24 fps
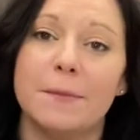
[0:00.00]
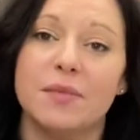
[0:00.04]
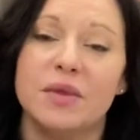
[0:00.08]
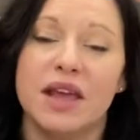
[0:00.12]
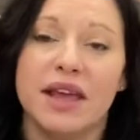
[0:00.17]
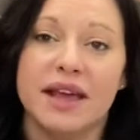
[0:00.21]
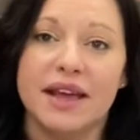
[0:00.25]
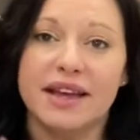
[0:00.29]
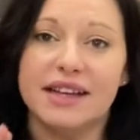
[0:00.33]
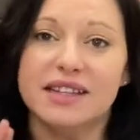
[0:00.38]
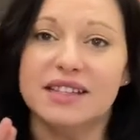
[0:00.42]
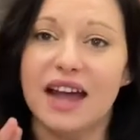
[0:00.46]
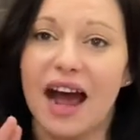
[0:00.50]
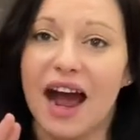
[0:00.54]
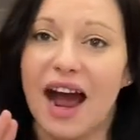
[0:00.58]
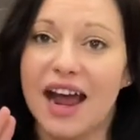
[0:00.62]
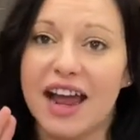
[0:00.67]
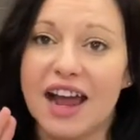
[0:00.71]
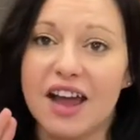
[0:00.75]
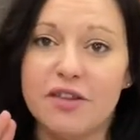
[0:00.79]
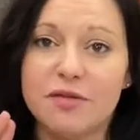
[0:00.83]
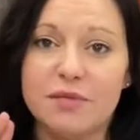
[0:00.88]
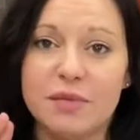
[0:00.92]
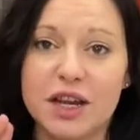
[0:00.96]
is I
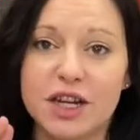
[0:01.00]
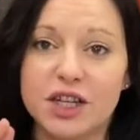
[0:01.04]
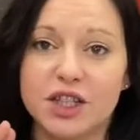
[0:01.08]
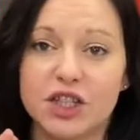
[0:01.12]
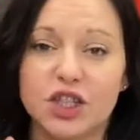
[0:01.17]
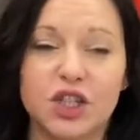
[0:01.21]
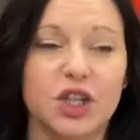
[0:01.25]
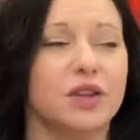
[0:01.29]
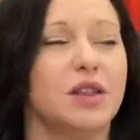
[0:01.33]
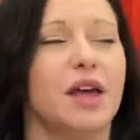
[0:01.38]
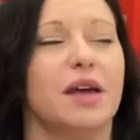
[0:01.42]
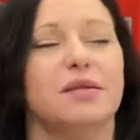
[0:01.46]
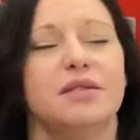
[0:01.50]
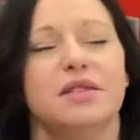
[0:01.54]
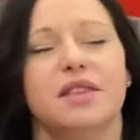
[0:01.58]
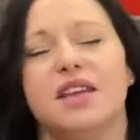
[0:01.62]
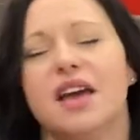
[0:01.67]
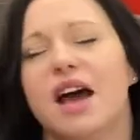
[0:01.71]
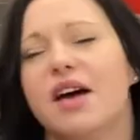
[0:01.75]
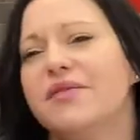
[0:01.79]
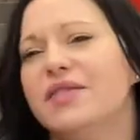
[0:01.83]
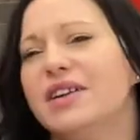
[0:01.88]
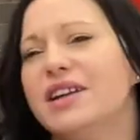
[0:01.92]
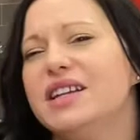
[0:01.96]
have made sure that the
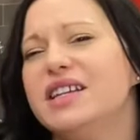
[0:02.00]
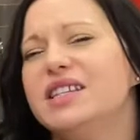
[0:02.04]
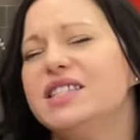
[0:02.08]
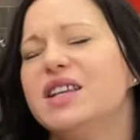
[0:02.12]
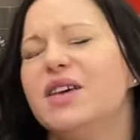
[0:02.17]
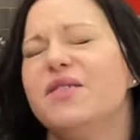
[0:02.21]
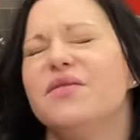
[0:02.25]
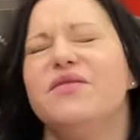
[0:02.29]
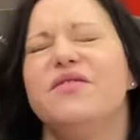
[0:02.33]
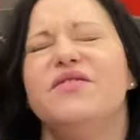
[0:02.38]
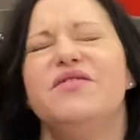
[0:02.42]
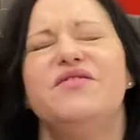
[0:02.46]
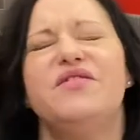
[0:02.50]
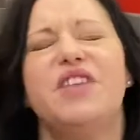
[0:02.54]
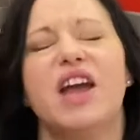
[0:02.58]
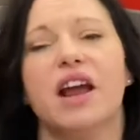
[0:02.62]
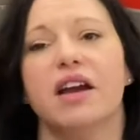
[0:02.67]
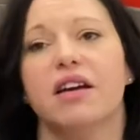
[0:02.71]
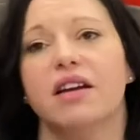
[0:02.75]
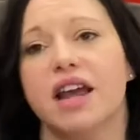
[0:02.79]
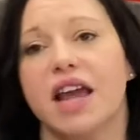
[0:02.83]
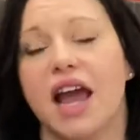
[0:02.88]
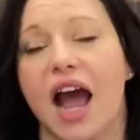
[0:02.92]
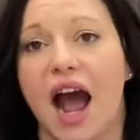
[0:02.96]
oven is
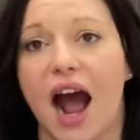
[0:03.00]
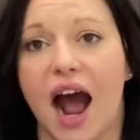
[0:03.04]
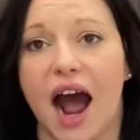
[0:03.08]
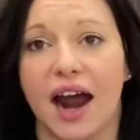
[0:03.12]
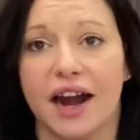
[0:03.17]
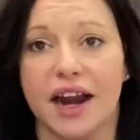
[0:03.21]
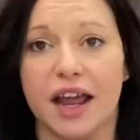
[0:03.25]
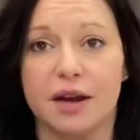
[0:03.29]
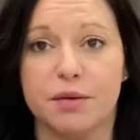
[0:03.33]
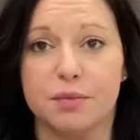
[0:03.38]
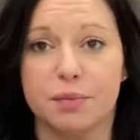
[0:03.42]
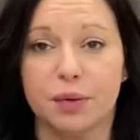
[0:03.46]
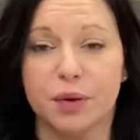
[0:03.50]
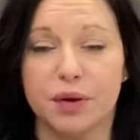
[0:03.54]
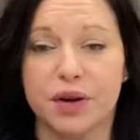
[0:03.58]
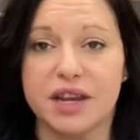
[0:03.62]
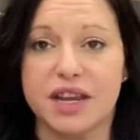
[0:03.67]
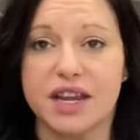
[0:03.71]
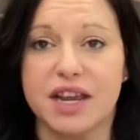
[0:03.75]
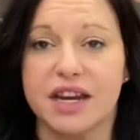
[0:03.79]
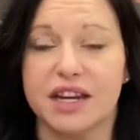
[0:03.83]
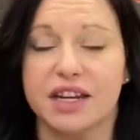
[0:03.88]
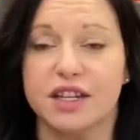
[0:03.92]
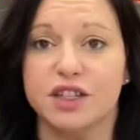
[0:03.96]
very hot and
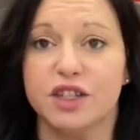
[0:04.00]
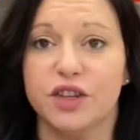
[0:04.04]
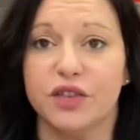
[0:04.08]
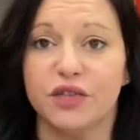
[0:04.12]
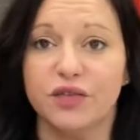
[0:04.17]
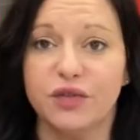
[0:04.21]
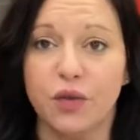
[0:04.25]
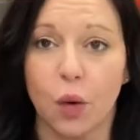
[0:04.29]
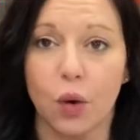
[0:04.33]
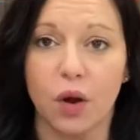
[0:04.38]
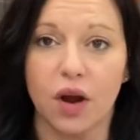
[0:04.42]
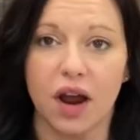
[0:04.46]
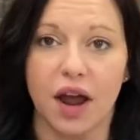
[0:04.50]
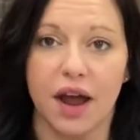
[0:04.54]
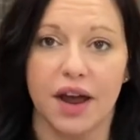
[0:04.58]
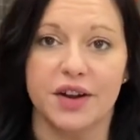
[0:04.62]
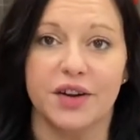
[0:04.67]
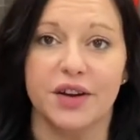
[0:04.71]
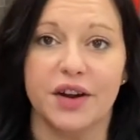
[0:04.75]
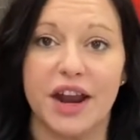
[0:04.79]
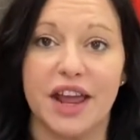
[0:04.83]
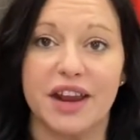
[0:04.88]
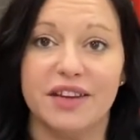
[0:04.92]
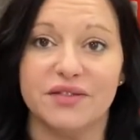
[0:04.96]
preheated to
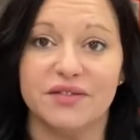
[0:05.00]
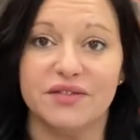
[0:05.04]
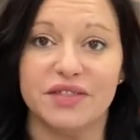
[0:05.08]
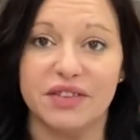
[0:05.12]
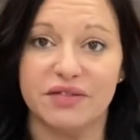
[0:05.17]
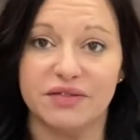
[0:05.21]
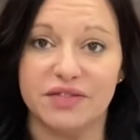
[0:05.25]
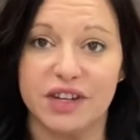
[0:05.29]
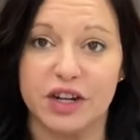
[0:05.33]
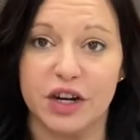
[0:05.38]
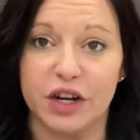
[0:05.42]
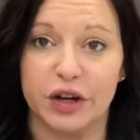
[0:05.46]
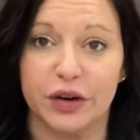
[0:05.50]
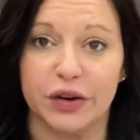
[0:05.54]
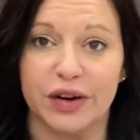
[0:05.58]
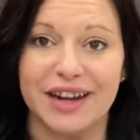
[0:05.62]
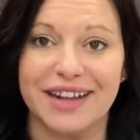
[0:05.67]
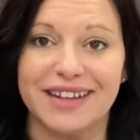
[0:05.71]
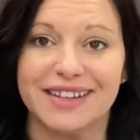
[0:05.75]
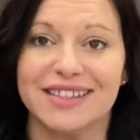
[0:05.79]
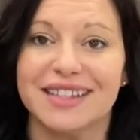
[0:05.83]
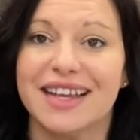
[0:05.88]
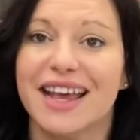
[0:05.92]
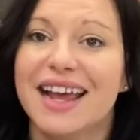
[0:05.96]
450
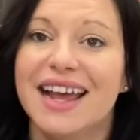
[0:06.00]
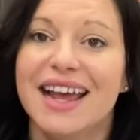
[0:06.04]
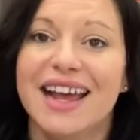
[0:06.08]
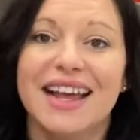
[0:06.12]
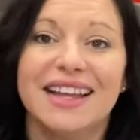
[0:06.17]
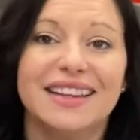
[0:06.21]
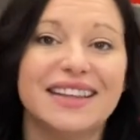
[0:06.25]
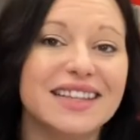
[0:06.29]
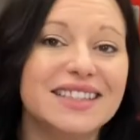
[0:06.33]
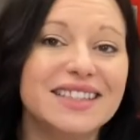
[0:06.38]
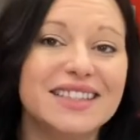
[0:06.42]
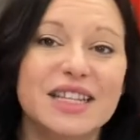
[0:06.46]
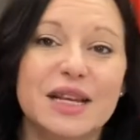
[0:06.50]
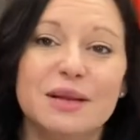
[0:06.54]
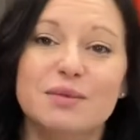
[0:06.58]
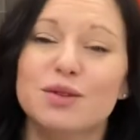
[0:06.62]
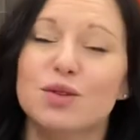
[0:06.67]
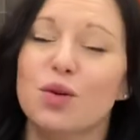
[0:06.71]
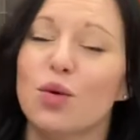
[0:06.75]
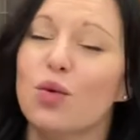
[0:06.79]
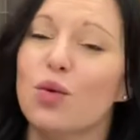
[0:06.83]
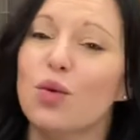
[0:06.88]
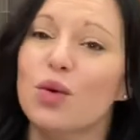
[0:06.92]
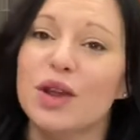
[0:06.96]
degrees. That seems
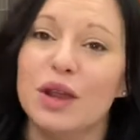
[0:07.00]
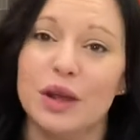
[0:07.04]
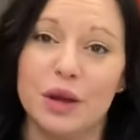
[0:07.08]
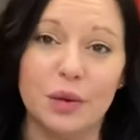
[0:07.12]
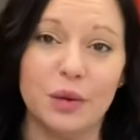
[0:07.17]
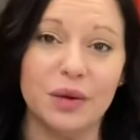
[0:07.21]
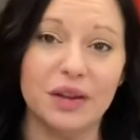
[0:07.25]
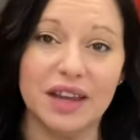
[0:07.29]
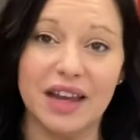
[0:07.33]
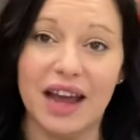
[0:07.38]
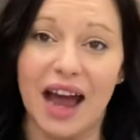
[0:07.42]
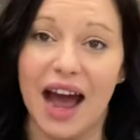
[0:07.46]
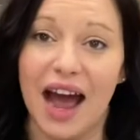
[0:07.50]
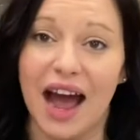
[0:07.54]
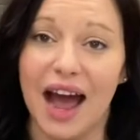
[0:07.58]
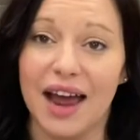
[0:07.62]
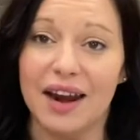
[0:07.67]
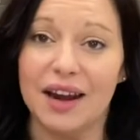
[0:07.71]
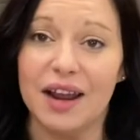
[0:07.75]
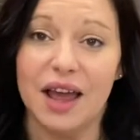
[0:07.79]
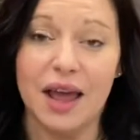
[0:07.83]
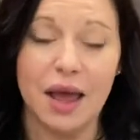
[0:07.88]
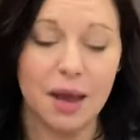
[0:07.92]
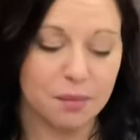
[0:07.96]
really, really
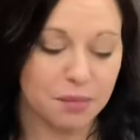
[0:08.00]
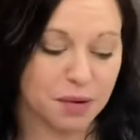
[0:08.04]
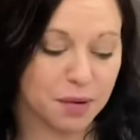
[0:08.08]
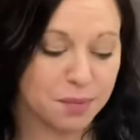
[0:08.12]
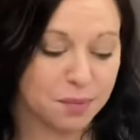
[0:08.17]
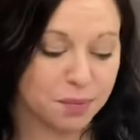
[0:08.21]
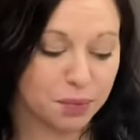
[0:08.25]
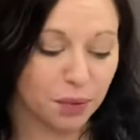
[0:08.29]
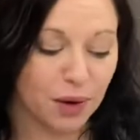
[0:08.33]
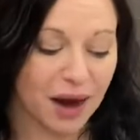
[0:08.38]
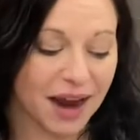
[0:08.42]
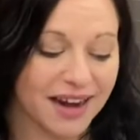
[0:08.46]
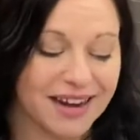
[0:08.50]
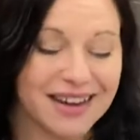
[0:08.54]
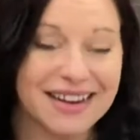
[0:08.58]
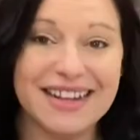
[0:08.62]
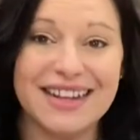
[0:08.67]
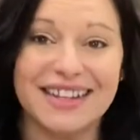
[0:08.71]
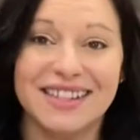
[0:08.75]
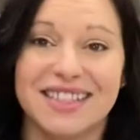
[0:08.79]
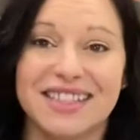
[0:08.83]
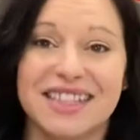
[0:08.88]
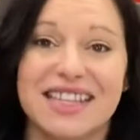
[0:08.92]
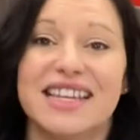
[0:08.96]
hot, but bread
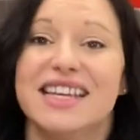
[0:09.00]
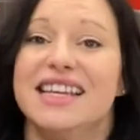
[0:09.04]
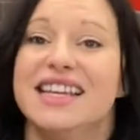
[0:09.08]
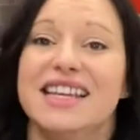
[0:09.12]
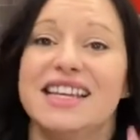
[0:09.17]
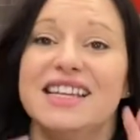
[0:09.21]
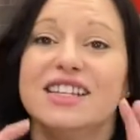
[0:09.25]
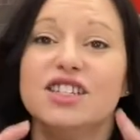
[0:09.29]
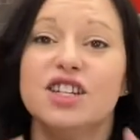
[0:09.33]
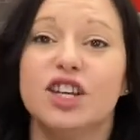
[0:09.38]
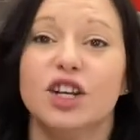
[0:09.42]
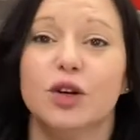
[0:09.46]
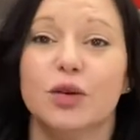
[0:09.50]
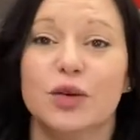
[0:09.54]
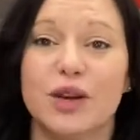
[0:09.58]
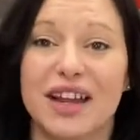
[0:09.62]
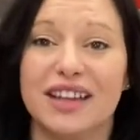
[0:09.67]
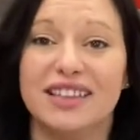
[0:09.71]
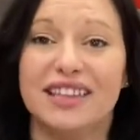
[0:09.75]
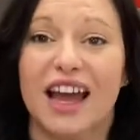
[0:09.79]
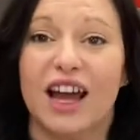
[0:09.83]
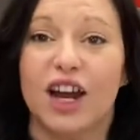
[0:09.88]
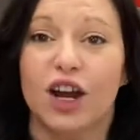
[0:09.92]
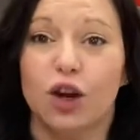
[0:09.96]
needs the heat to
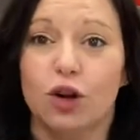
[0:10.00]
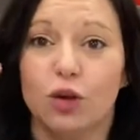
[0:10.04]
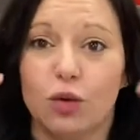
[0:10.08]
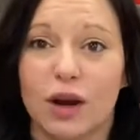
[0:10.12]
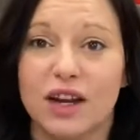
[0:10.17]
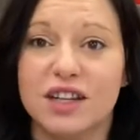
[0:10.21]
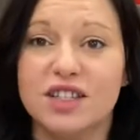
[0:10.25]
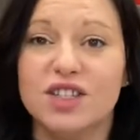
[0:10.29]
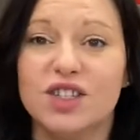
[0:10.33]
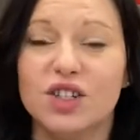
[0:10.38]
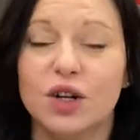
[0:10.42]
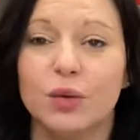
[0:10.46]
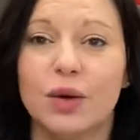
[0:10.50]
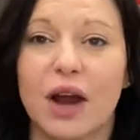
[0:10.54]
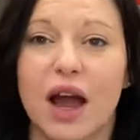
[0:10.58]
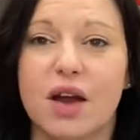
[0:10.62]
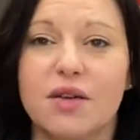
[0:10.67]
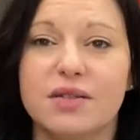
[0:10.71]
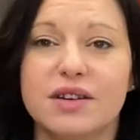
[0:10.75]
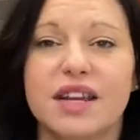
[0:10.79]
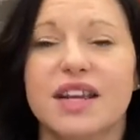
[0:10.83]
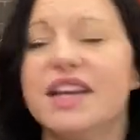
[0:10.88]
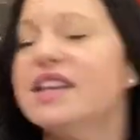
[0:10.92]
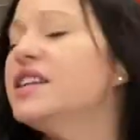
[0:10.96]
create that crust
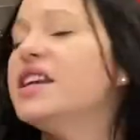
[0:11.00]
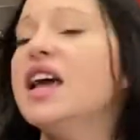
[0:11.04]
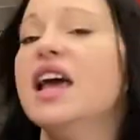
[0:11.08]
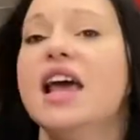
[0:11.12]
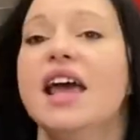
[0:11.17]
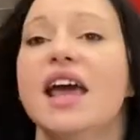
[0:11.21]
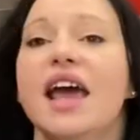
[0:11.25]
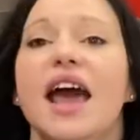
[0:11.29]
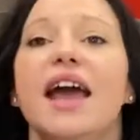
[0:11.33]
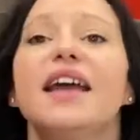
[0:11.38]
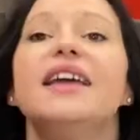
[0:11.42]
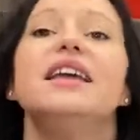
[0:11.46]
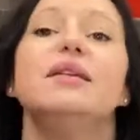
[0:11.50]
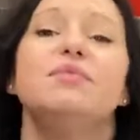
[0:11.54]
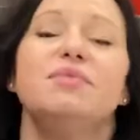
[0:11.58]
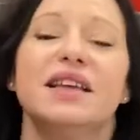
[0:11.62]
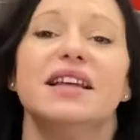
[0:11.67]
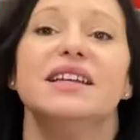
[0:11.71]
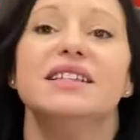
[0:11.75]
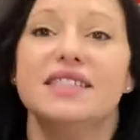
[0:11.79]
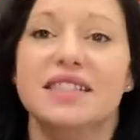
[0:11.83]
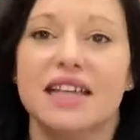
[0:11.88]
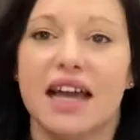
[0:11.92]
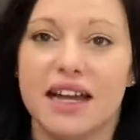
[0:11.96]
around it and keep the
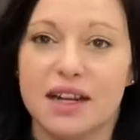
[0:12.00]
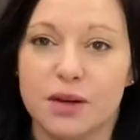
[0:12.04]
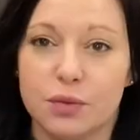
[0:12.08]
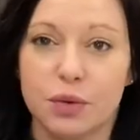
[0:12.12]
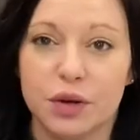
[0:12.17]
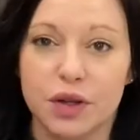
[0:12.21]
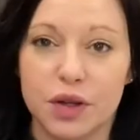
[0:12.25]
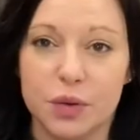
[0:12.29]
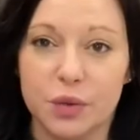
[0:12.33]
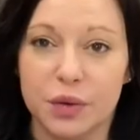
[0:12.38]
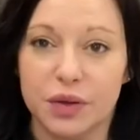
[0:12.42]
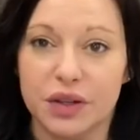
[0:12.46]
inside really, really